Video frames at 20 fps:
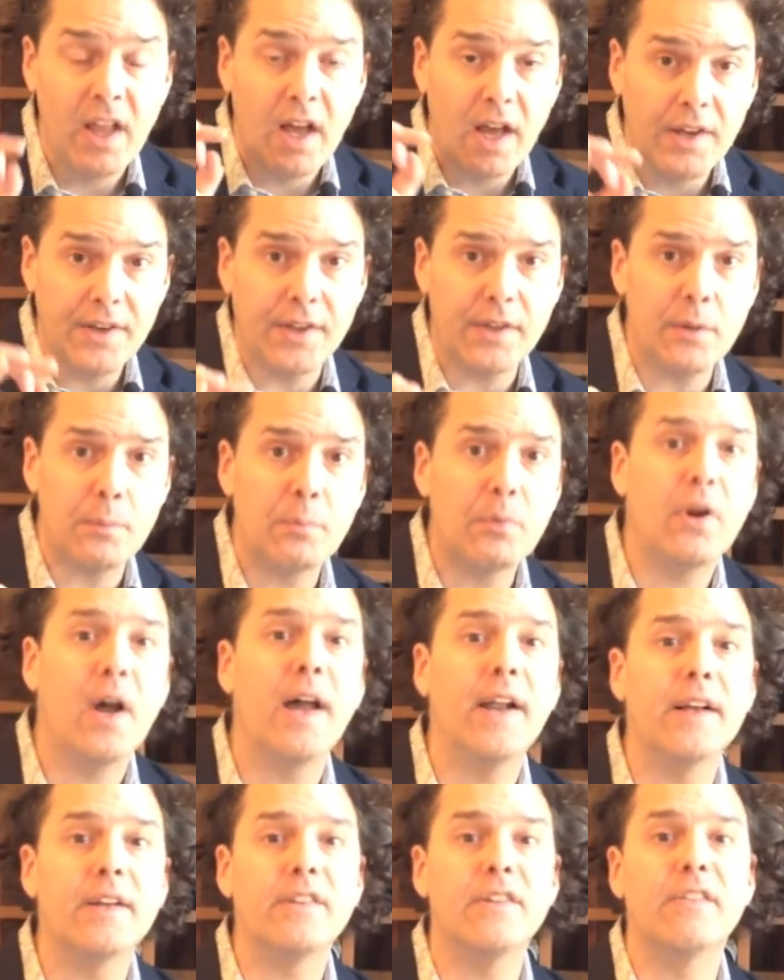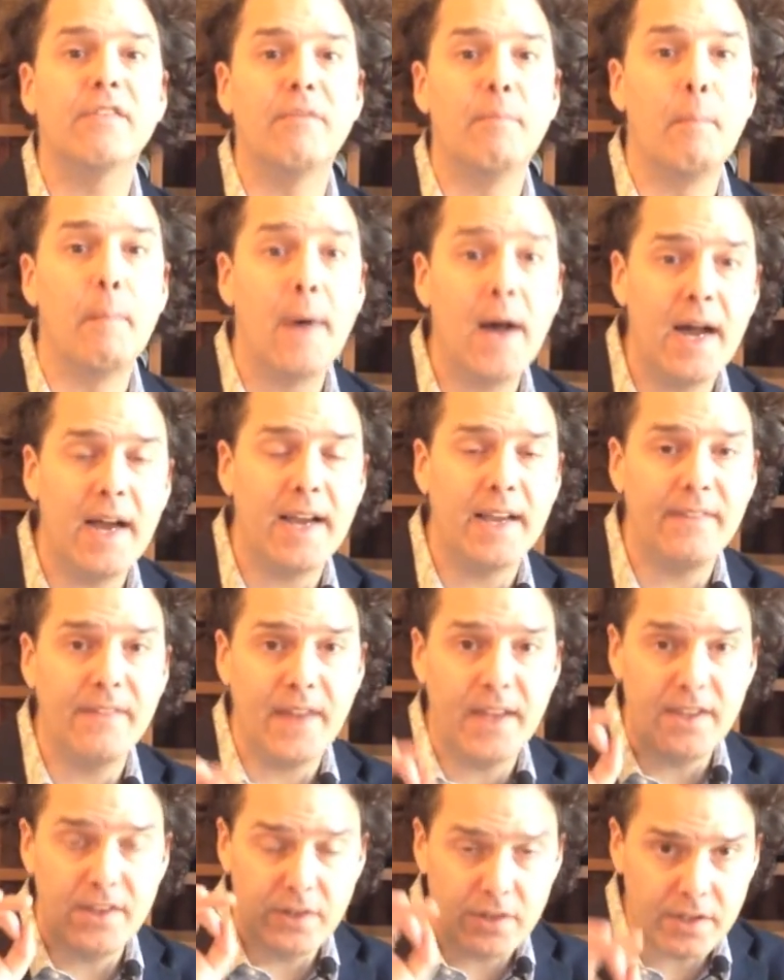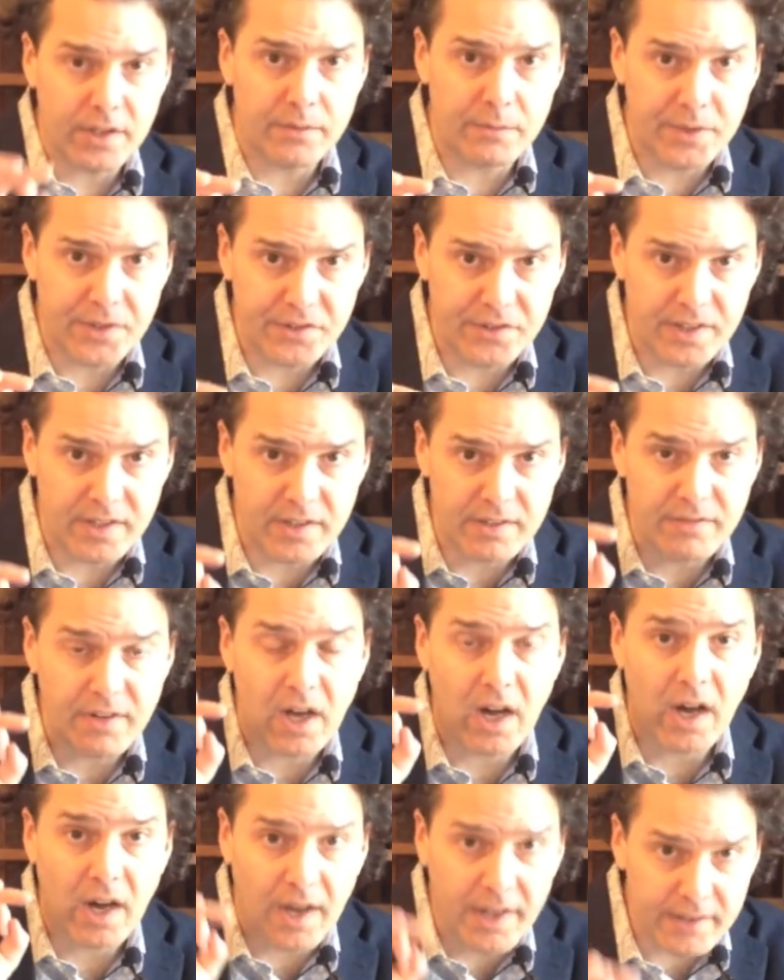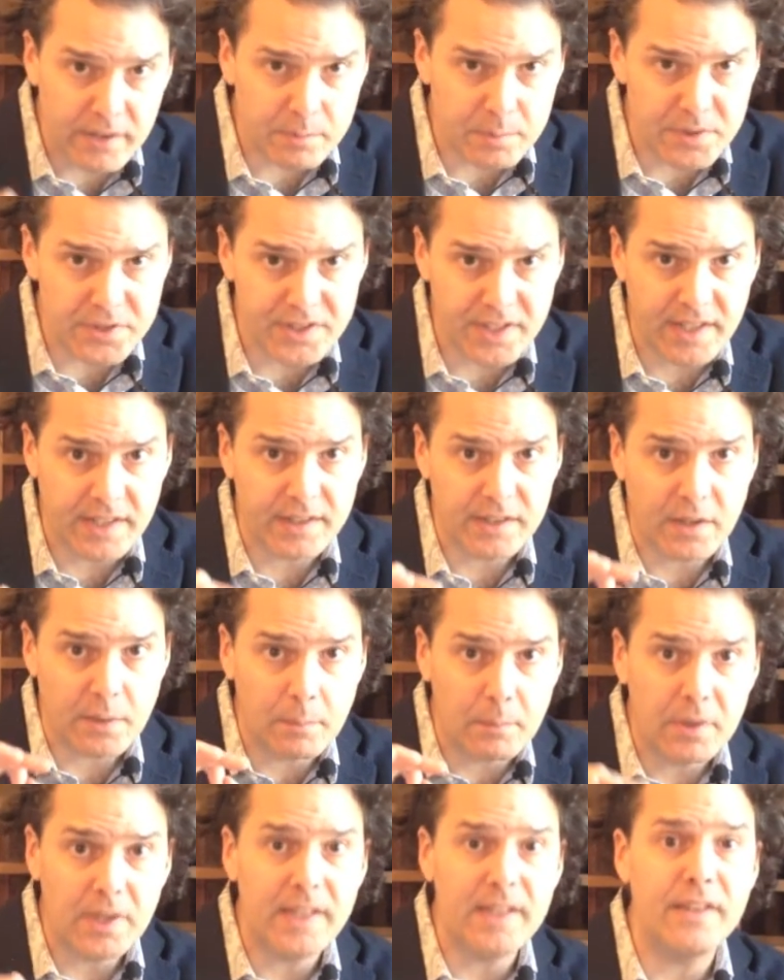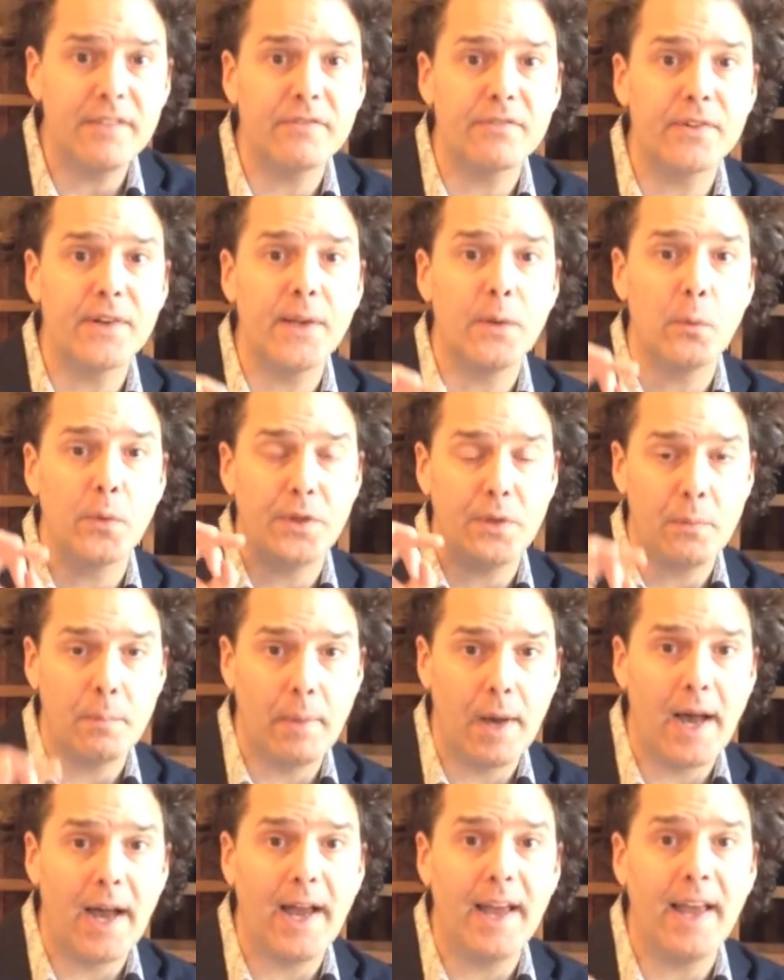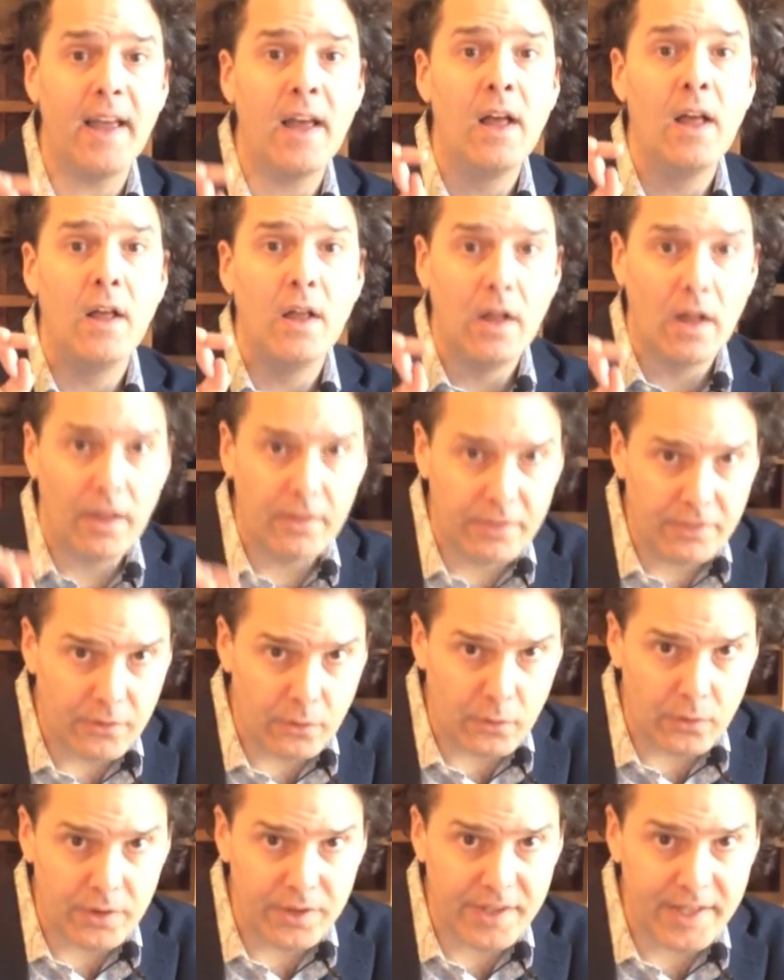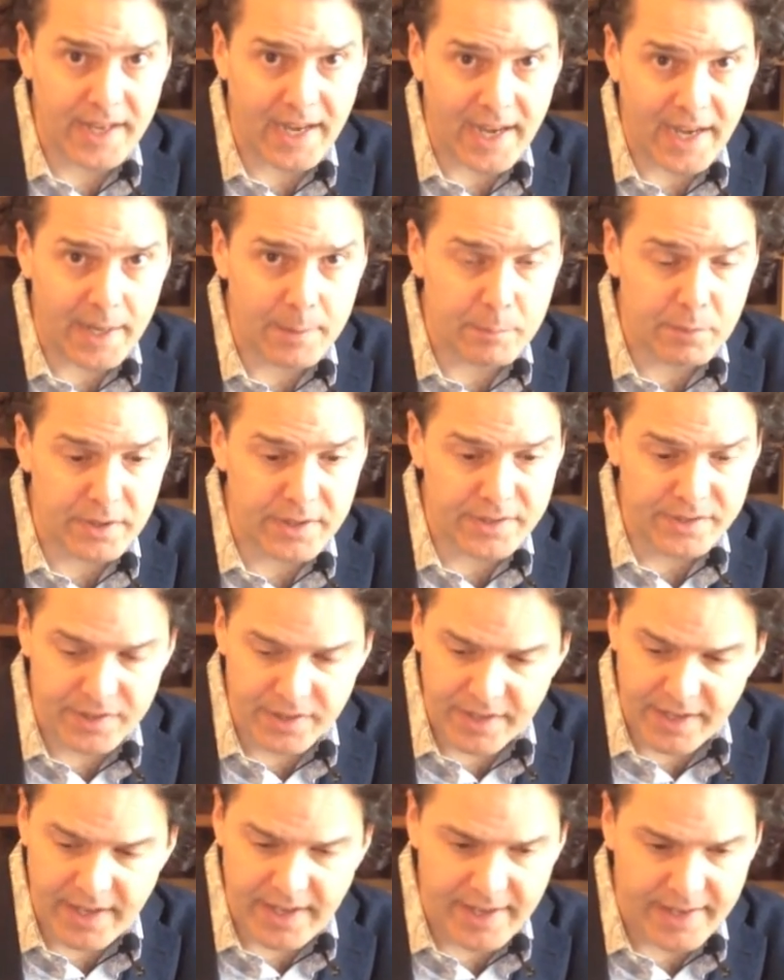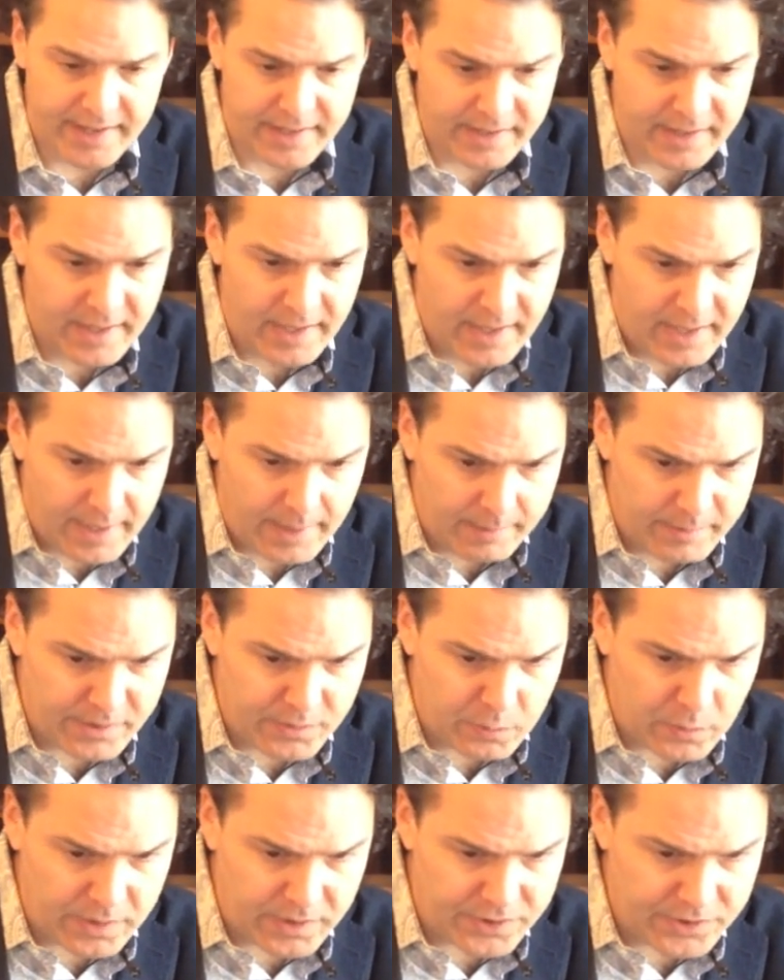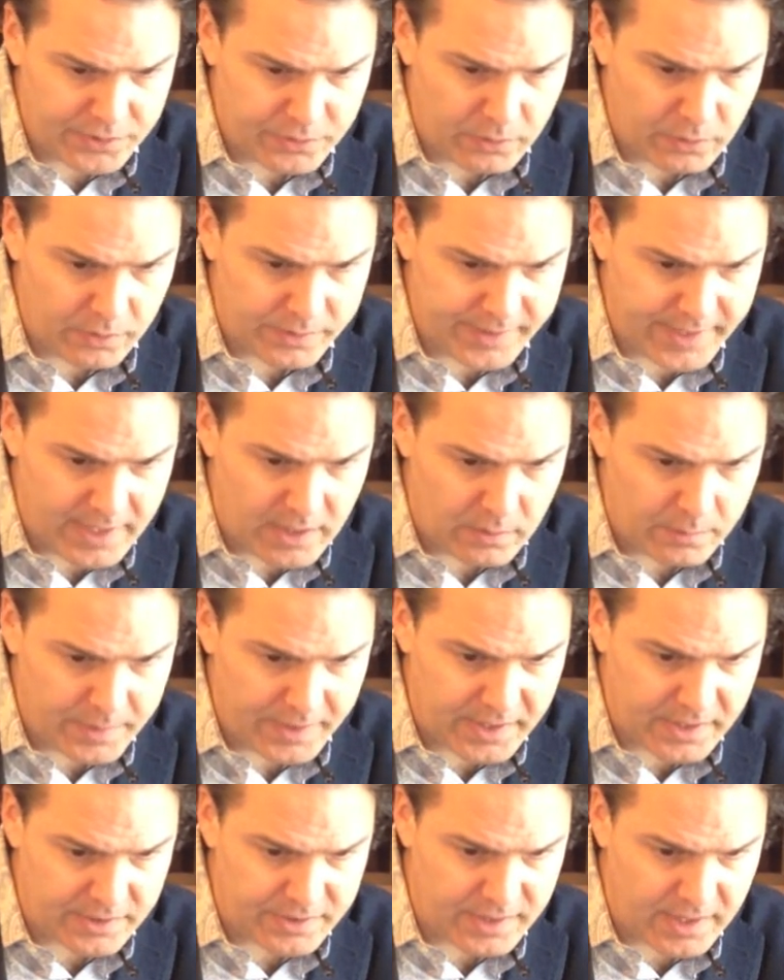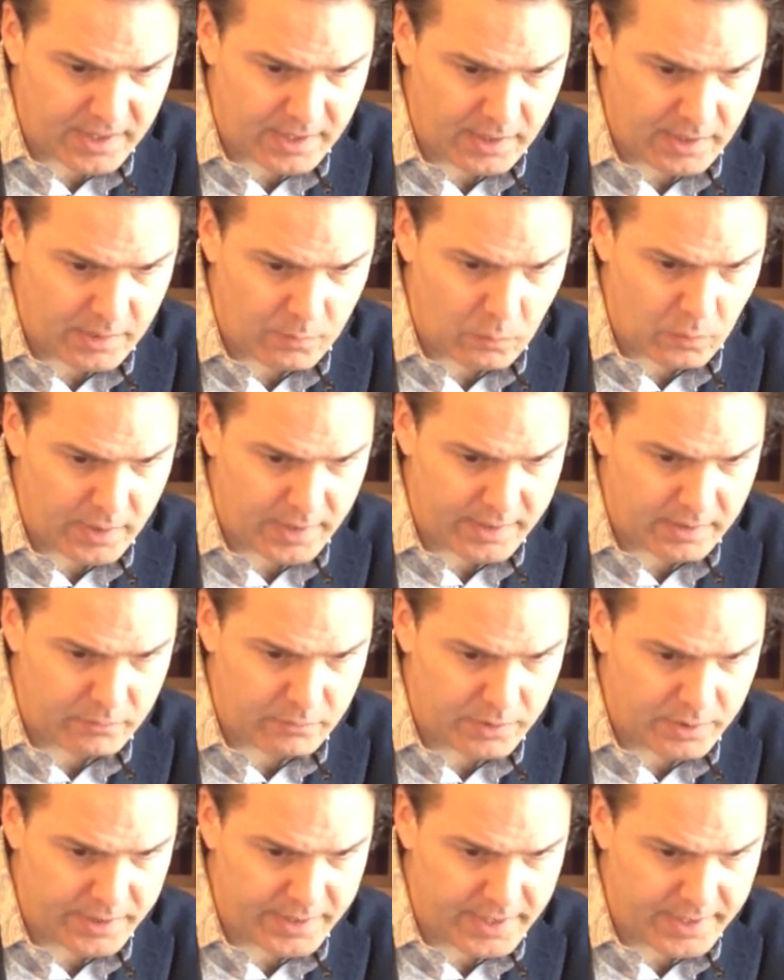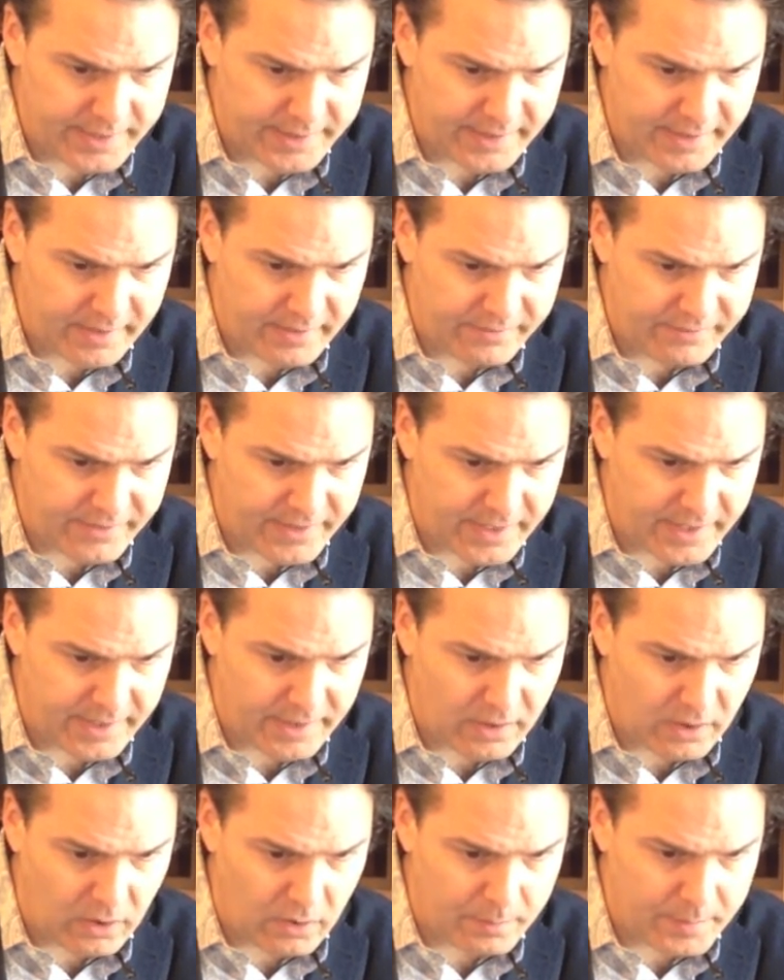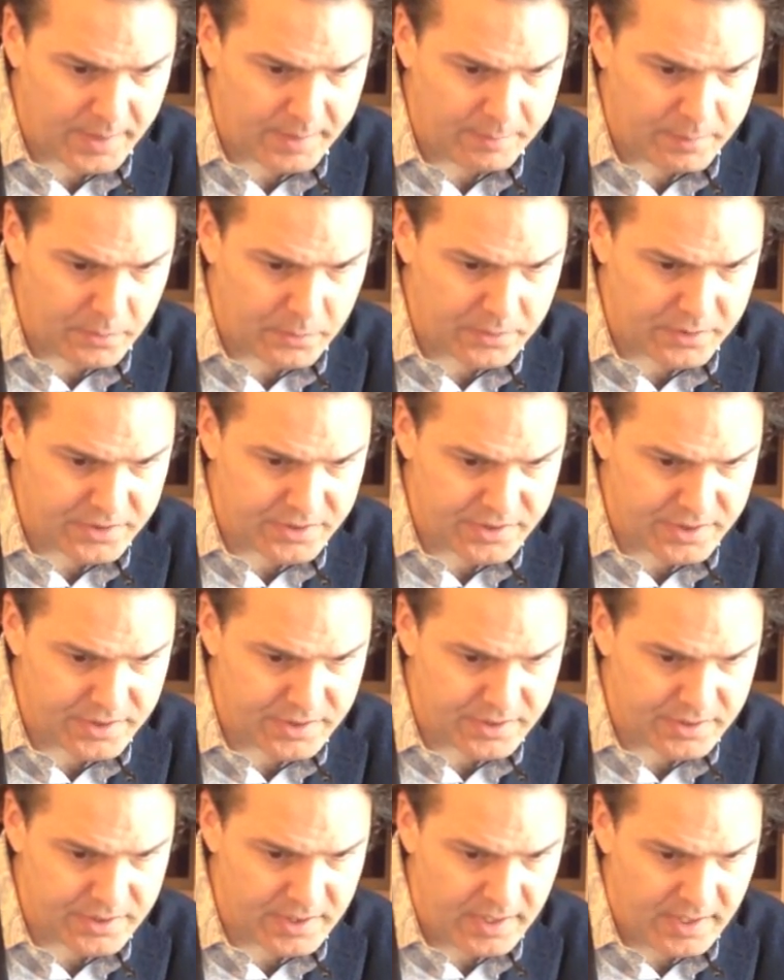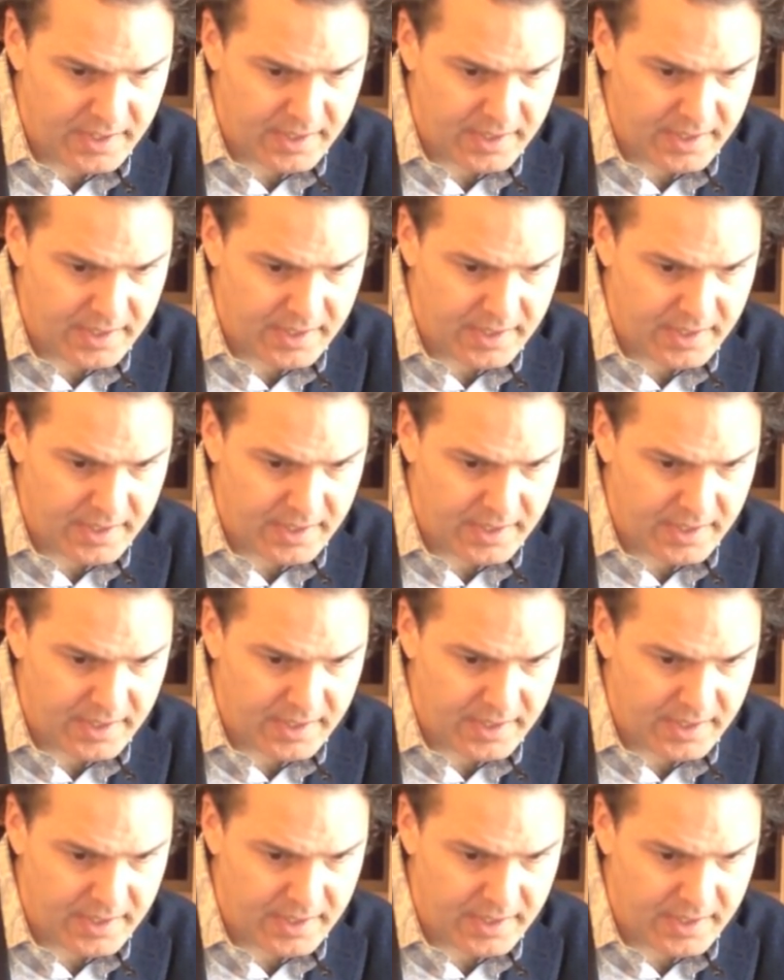Another product of mine that you're going to receive 100% completely free when you buy Authority Hybrid today. And I just want to scroll down because I, I want to really identify all my bonuses.